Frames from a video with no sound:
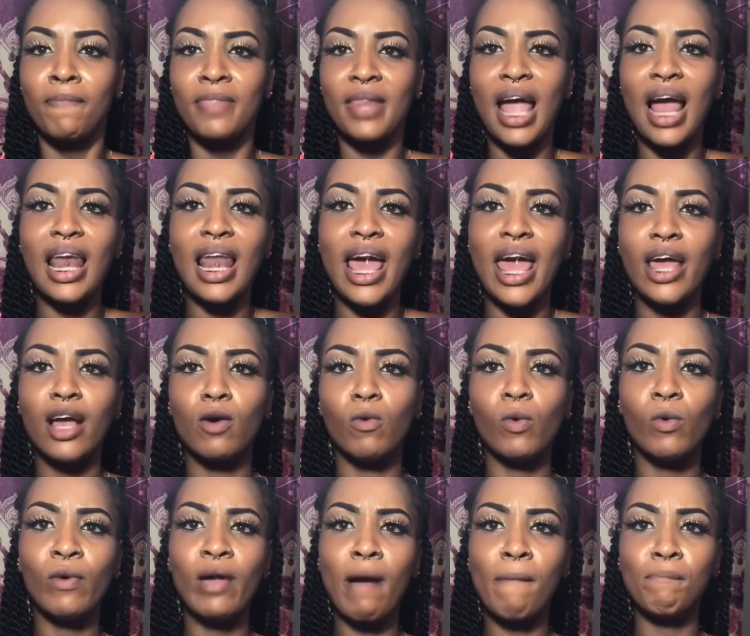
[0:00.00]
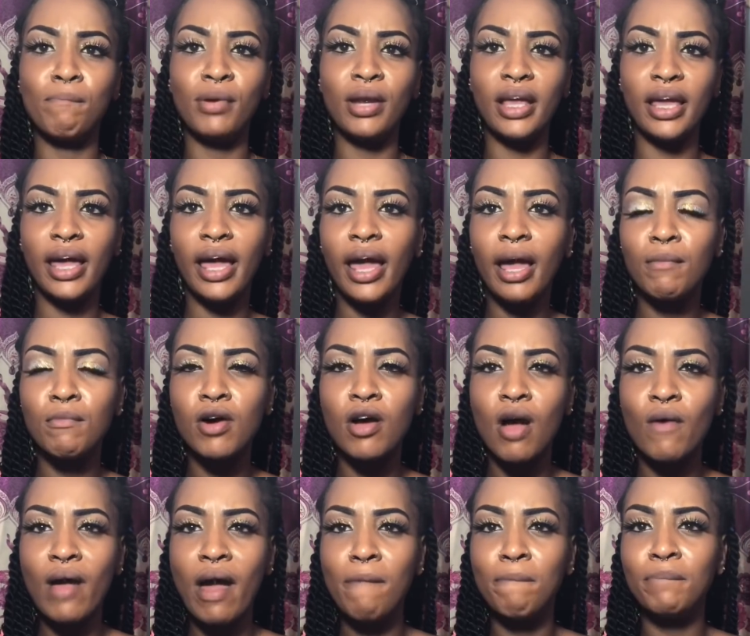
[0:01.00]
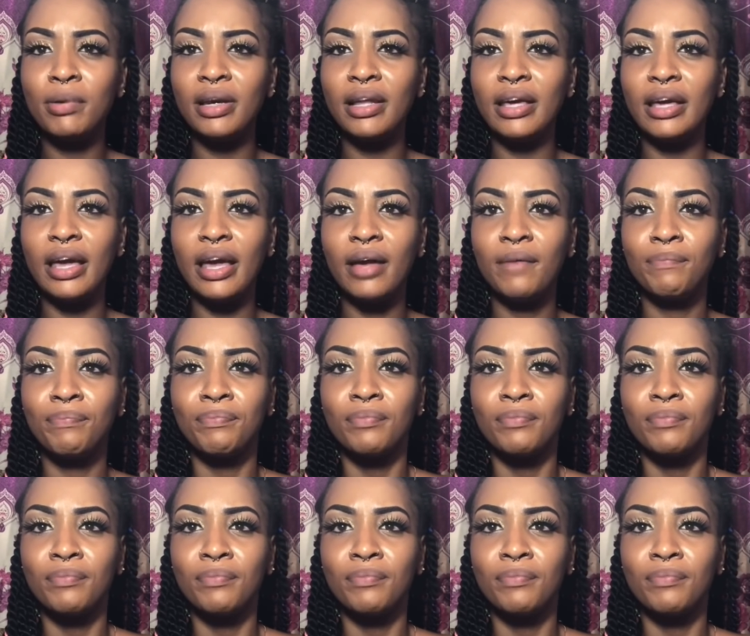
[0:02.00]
And like, we are play, more we are play,